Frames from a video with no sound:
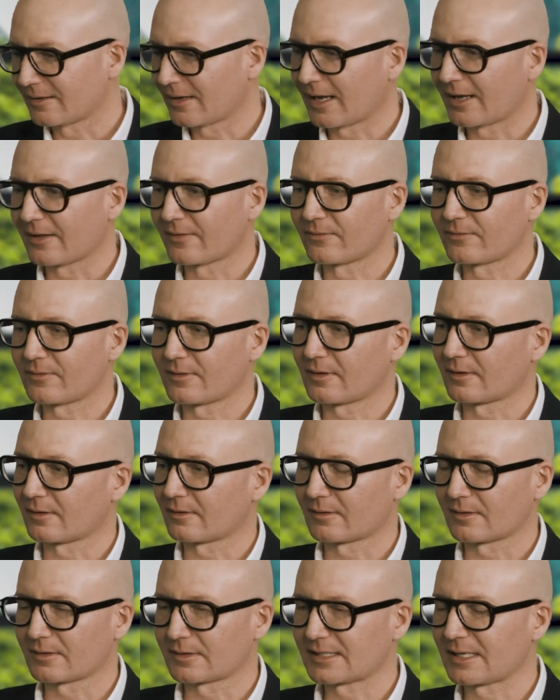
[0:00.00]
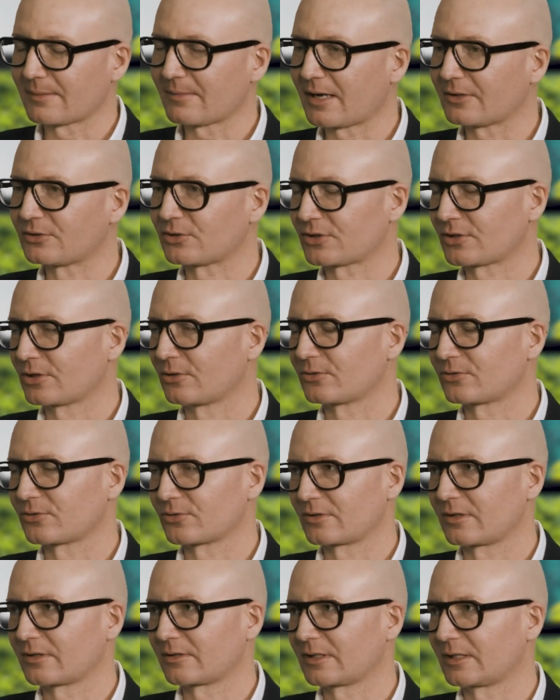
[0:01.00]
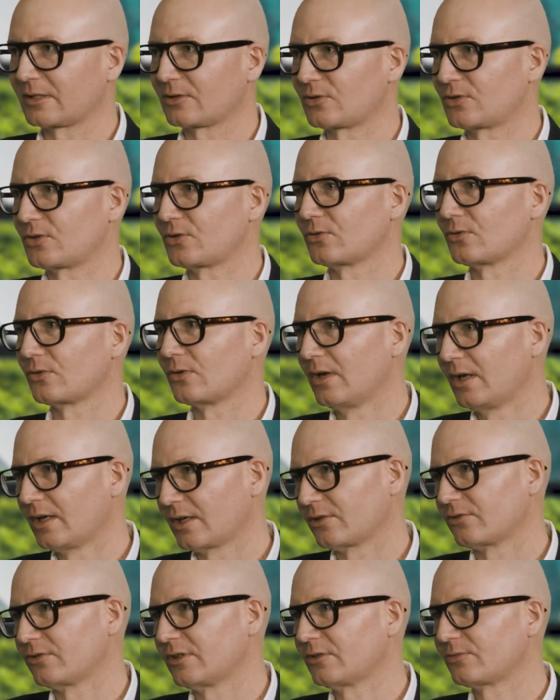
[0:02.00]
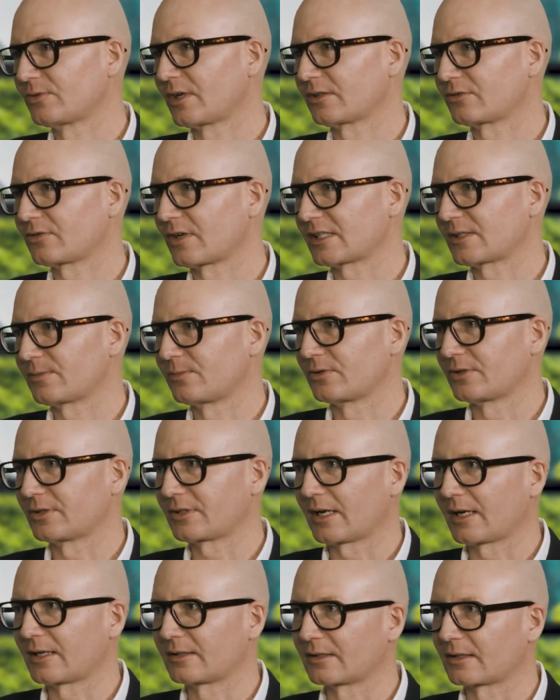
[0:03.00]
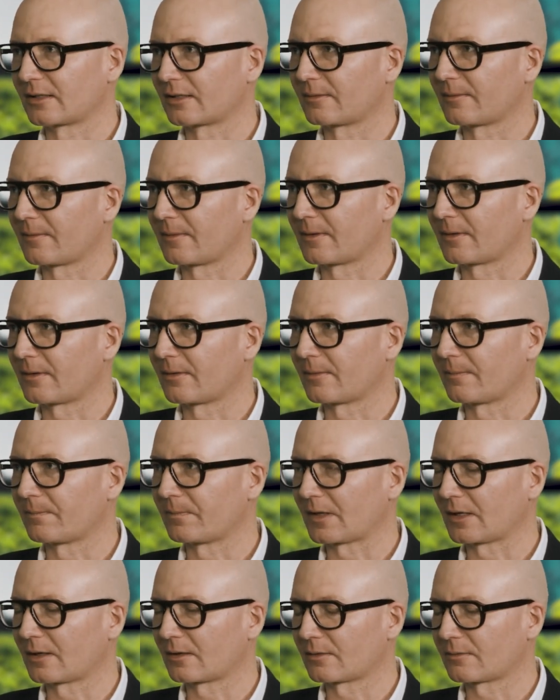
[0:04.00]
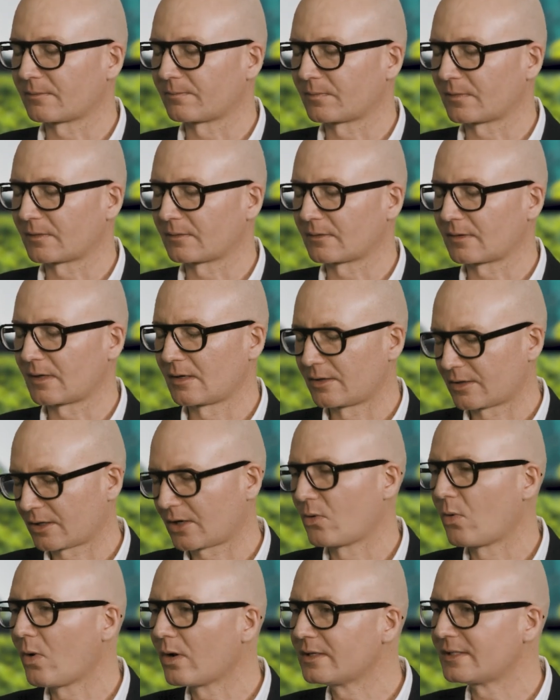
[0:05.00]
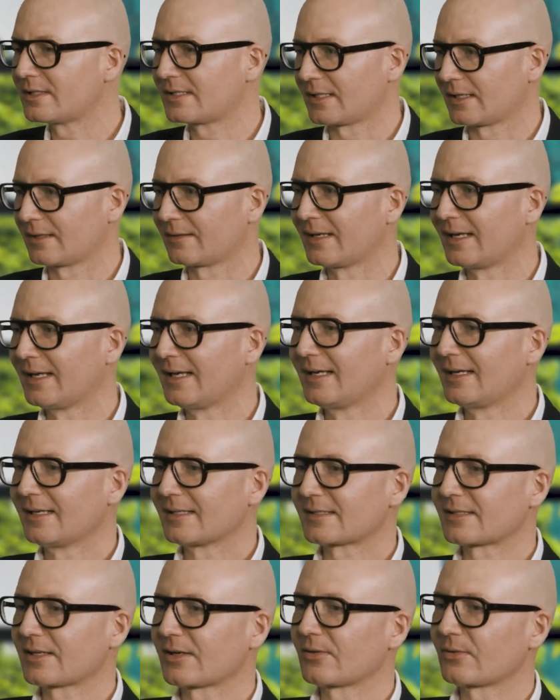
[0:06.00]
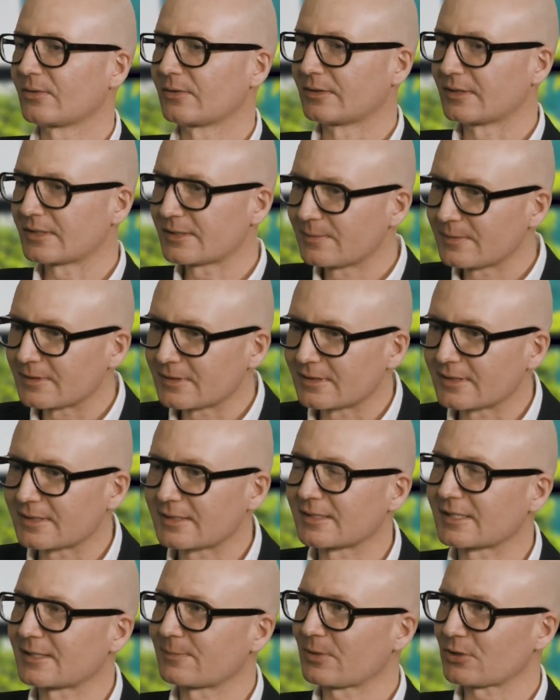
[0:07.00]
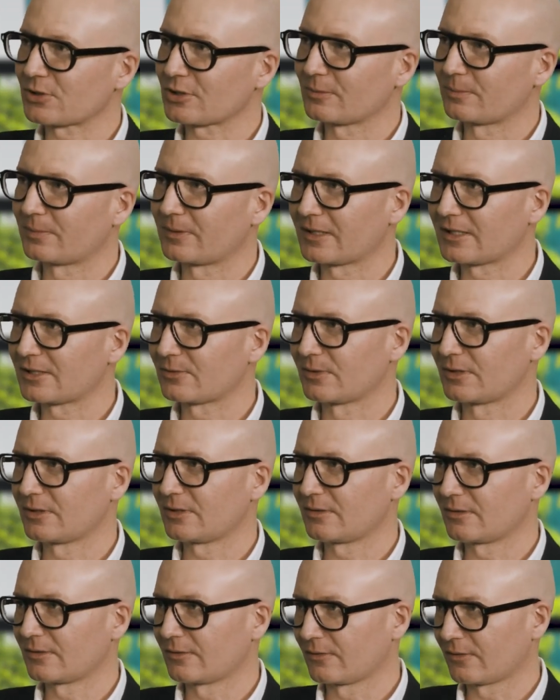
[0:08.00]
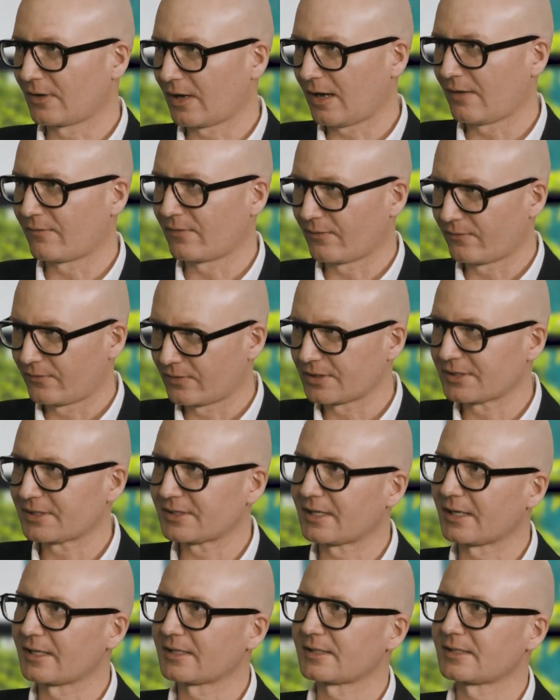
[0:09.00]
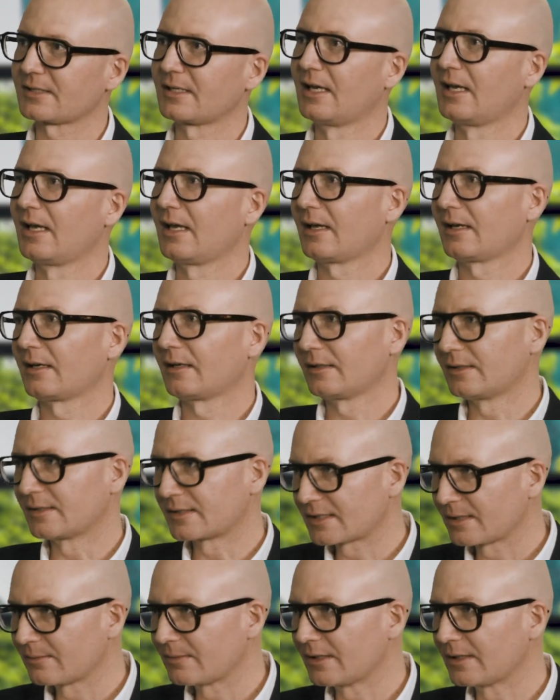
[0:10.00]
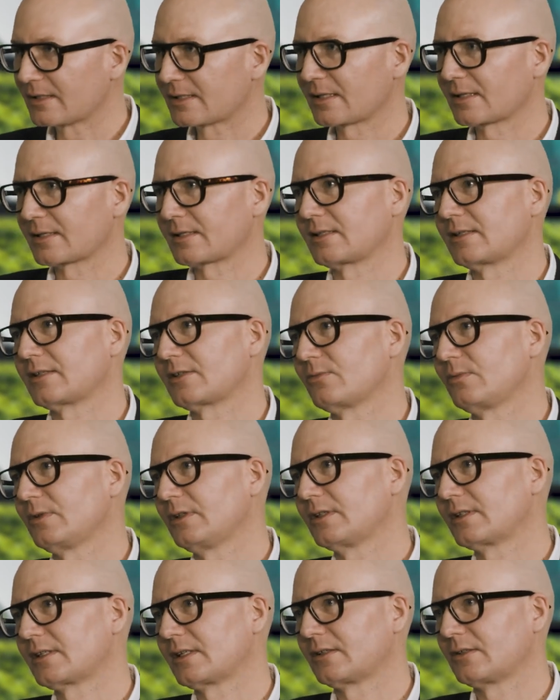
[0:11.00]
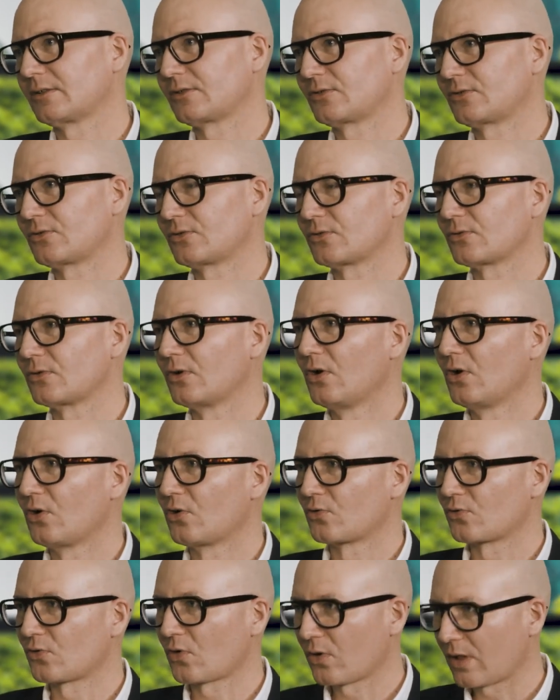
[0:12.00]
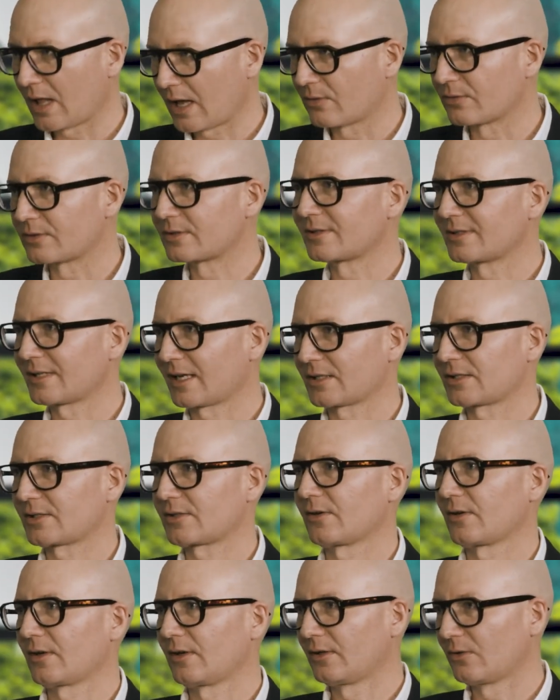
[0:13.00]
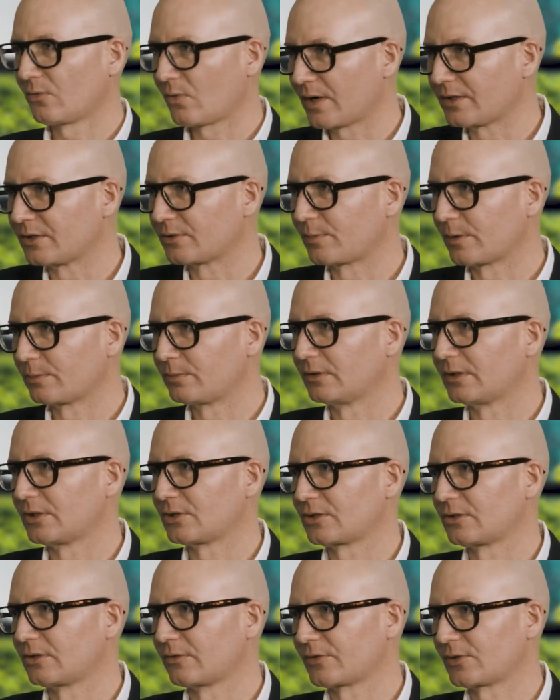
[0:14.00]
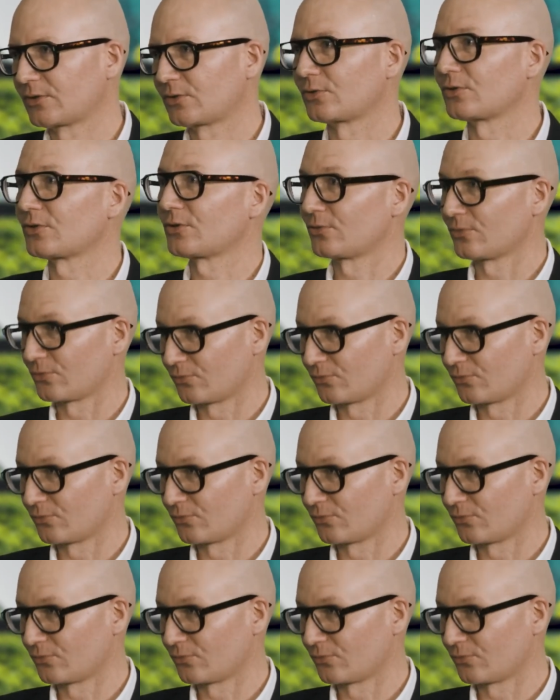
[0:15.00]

and some other solutions related to green transport and um, air quality. So this, this is a special place when you have a first test. Uh, in some instances, we decided to roll out tests in a wider population okay. of stores to